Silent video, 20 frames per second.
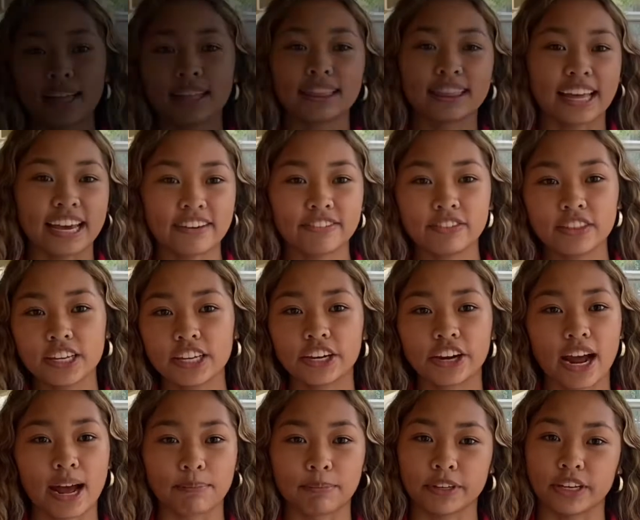Life Leader
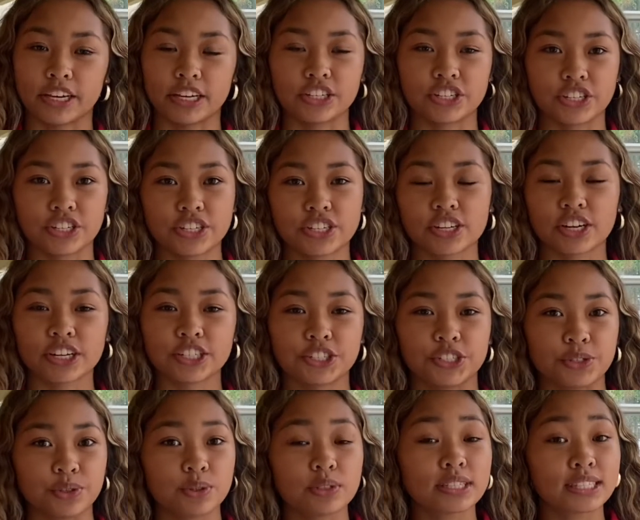applications are
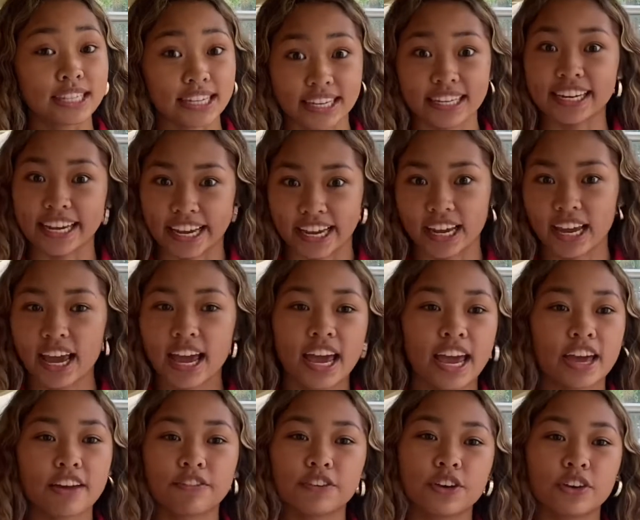due today.
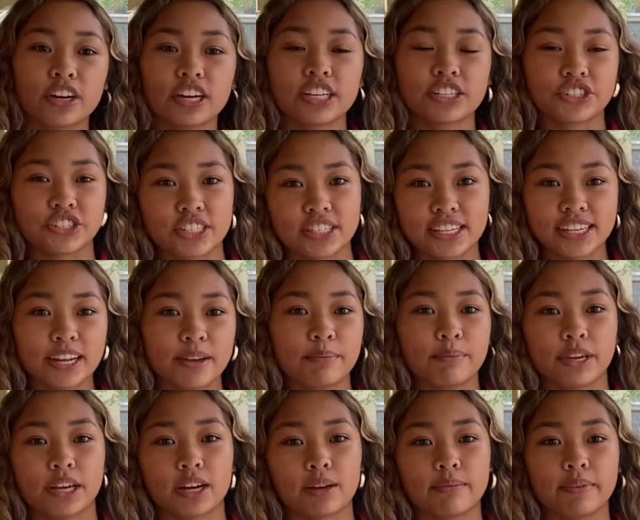If you are interested in
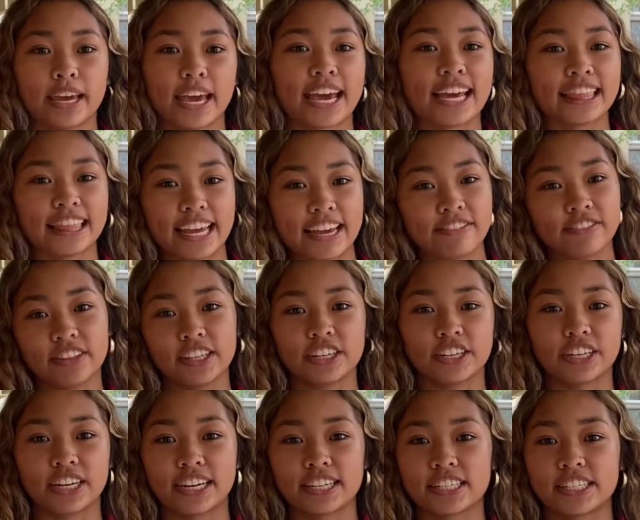becoming a life
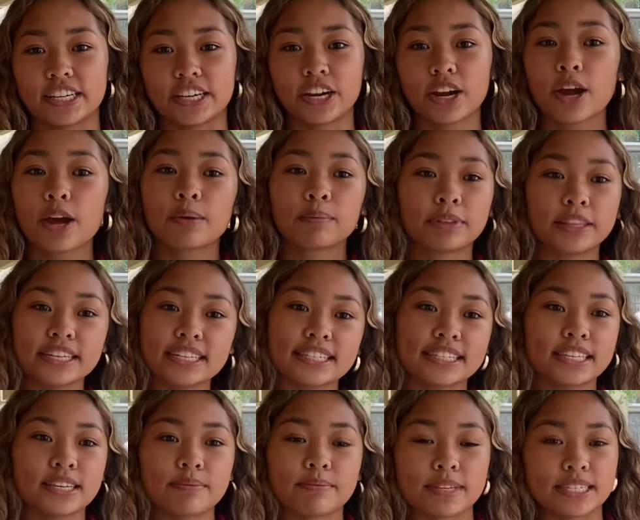leader next year, please
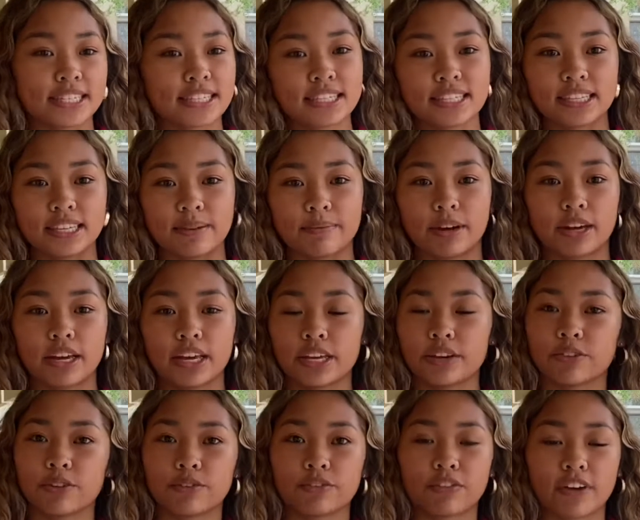see Mrs. Lima in
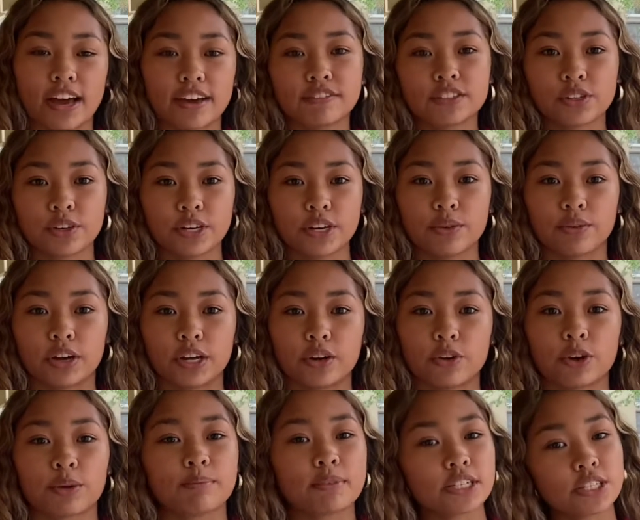room 521 or
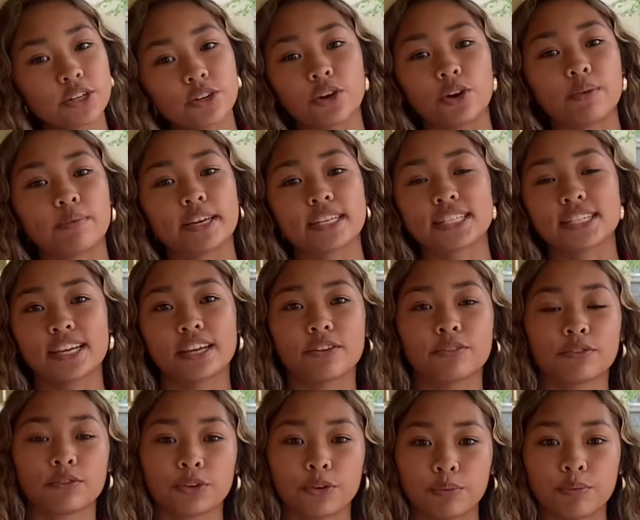Mr. Gomez
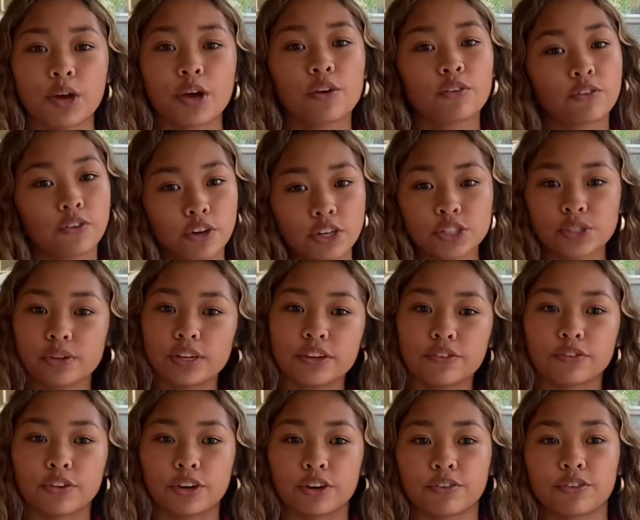in room
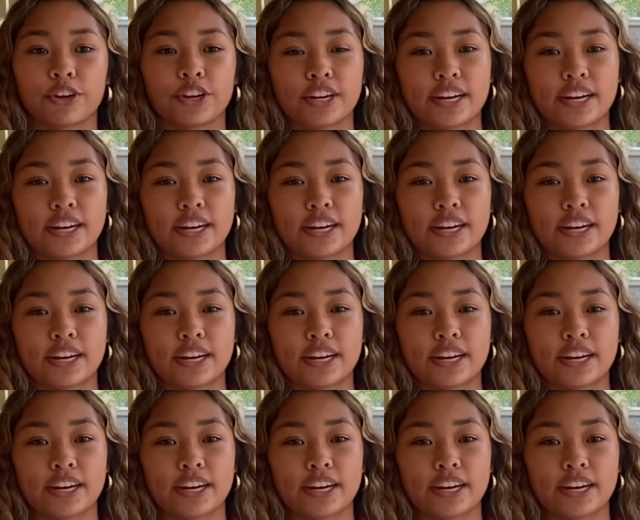424 for an